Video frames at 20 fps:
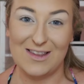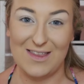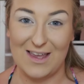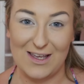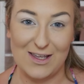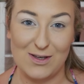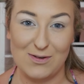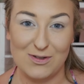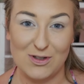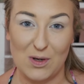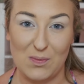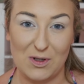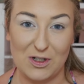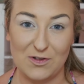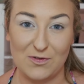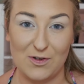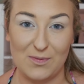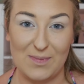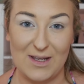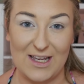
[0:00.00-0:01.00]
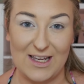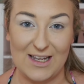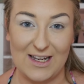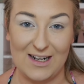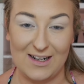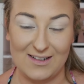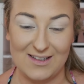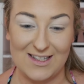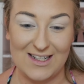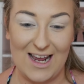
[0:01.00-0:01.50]
to thank you so much for being
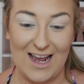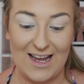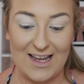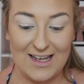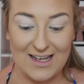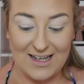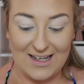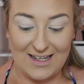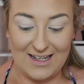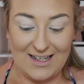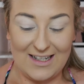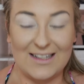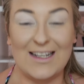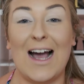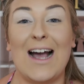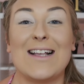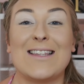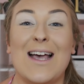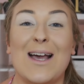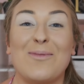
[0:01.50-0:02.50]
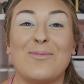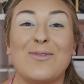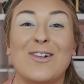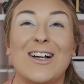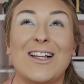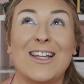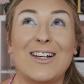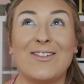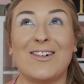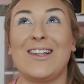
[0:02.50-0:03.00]
here today. Guys, I'm
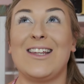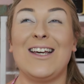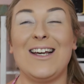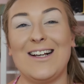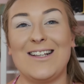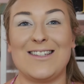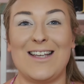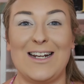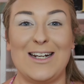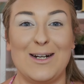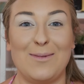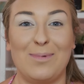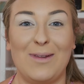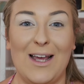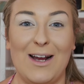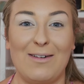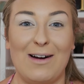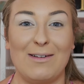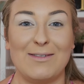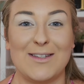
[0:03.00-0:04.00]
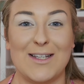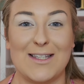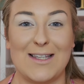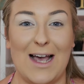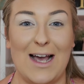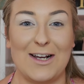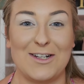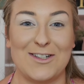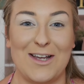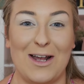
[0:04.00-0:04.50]
really, really excited to play around with this
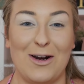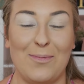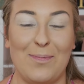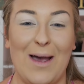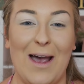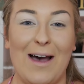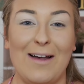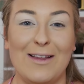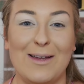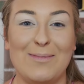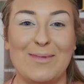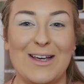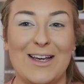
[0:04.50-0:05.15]
eyeshadow palette